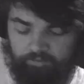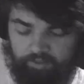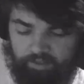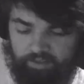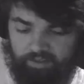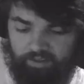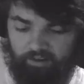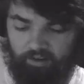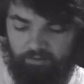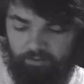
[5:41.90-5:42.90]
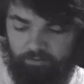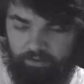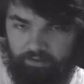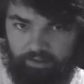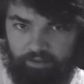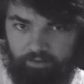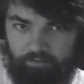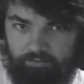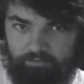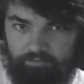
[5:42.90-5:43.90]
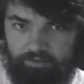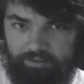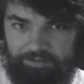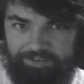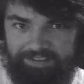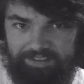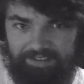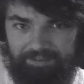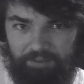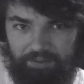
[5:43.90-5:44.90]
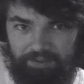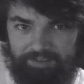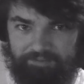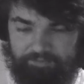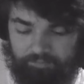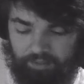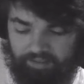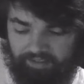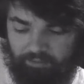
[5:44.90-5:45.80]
think I'd offer free layout surface to this booklet because I